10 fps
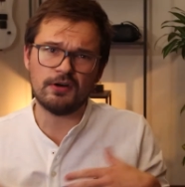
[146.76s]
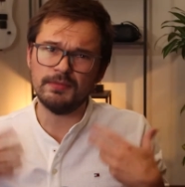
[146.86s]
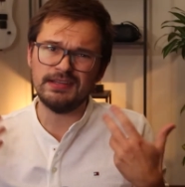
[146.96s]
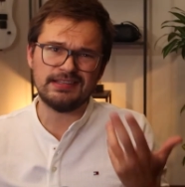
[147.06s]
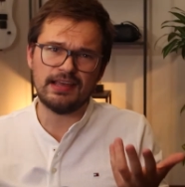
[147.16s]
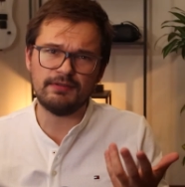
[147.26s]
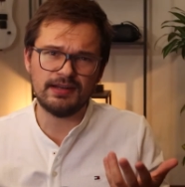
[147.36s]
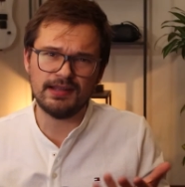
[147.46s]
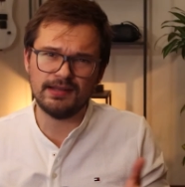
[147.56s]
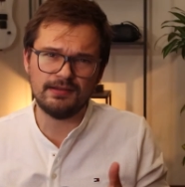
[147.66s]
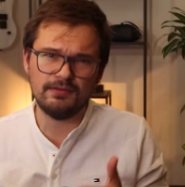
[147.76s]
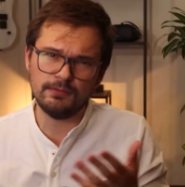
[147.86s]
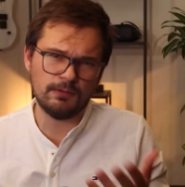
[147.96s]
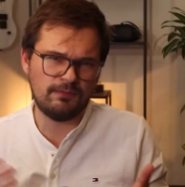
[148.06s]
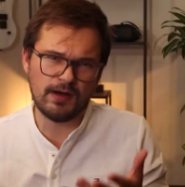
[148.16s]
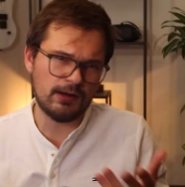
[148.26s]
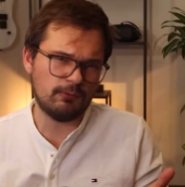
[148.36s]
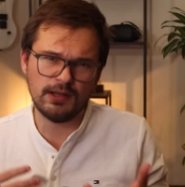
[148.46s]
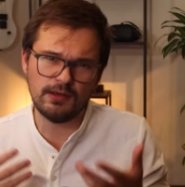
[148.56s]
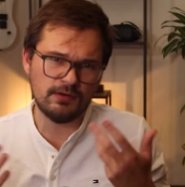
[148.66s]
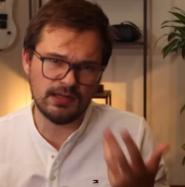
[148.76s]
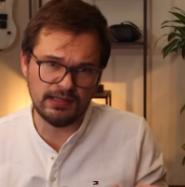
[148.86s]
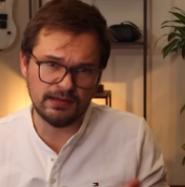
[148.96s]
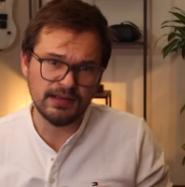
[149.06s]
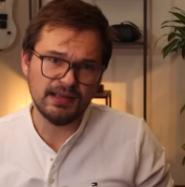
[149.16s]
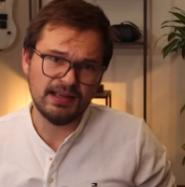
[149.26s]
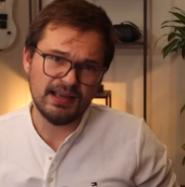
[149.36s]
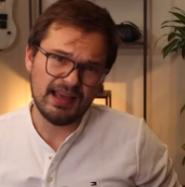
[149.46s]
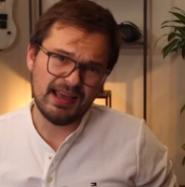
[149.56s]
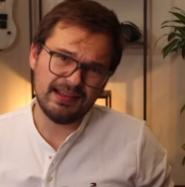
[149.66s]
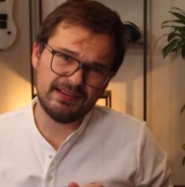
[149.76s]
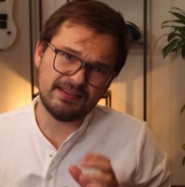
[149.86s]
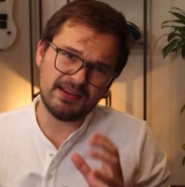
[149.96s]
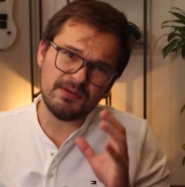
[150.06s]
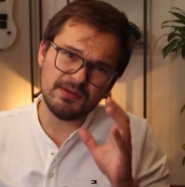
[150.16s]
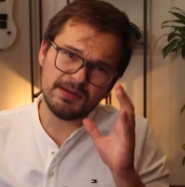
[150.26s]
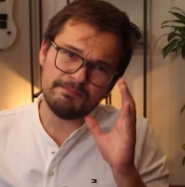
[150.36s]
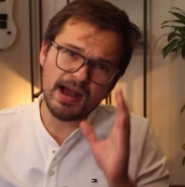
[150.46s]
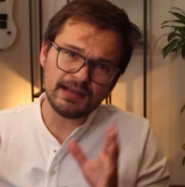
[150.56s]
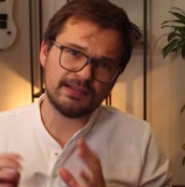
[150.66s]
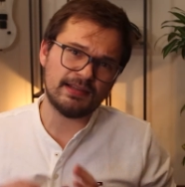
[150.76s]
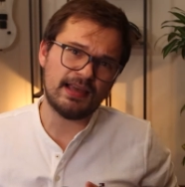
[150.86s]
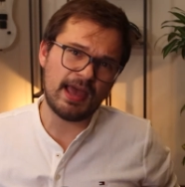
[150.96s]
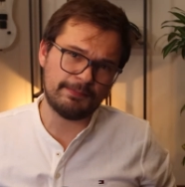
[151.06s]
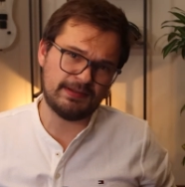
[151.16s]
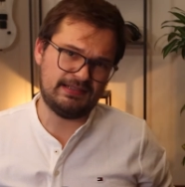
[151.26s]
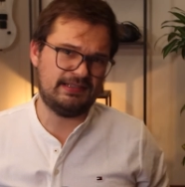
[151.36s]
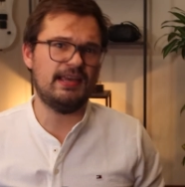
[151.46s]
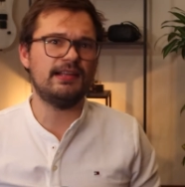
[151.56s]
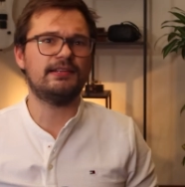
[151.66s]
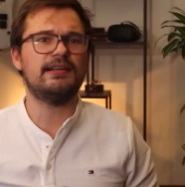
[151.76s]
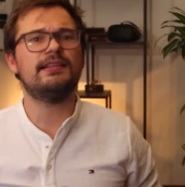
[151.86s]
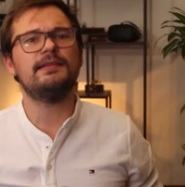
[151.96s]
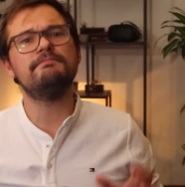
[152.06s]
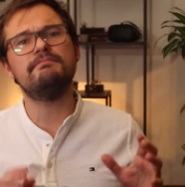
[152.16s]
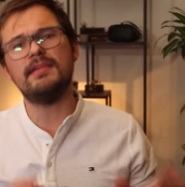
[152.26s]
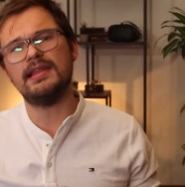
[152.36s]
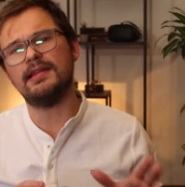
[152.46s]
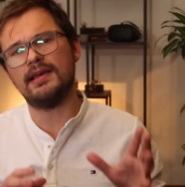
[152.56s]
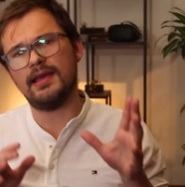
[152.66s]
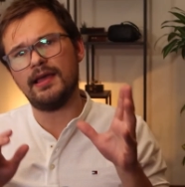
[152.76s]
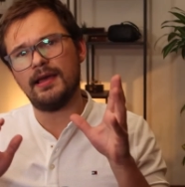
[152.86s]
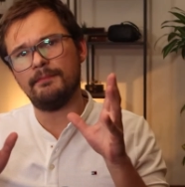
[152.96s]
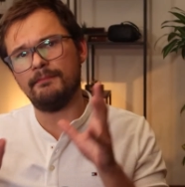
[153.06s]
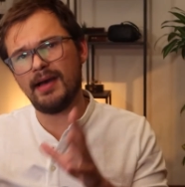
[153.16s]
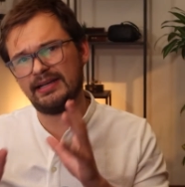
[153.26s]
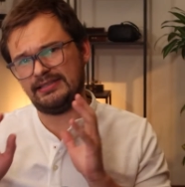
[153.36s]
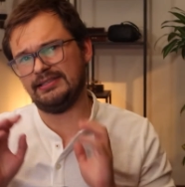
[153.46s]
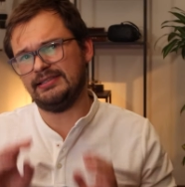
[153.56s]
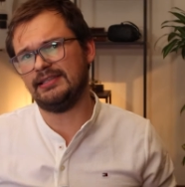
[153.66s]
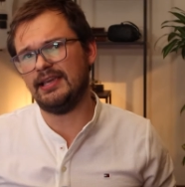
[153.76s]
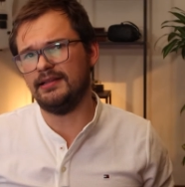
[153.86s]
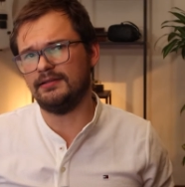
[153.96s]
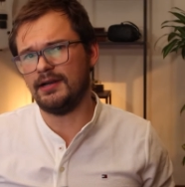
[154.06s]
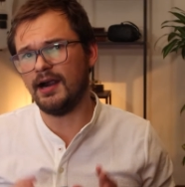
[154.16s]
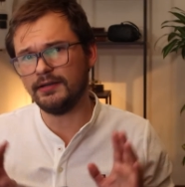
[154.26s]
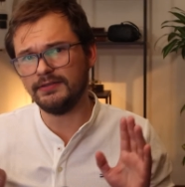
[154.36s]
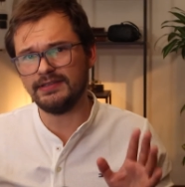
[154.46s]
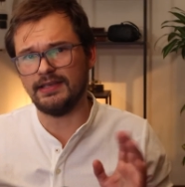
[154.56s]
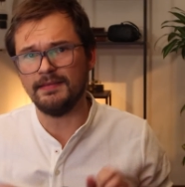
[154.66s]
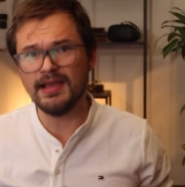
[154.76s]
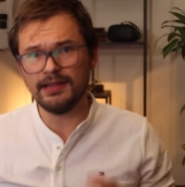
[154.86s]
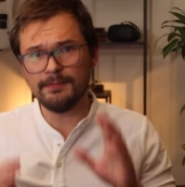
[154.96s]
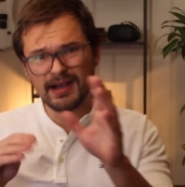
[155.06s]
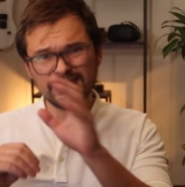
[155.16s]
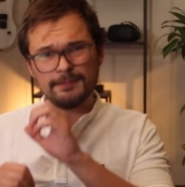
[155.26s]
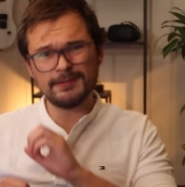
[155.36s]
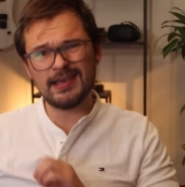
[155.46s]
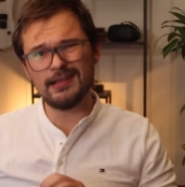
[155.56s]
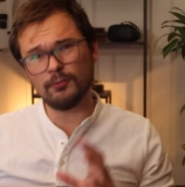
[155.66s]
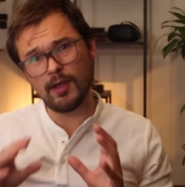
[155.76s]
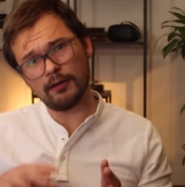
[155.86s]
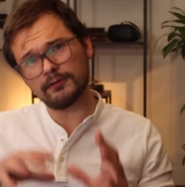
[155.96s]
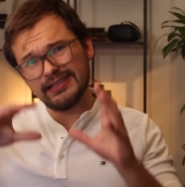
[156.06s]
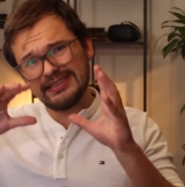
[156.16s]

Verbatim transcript: common 7 and you will find what you need. So the MaxAbsScaler and the MinMaxScaler, hard to say. The MaxAbsScaler we already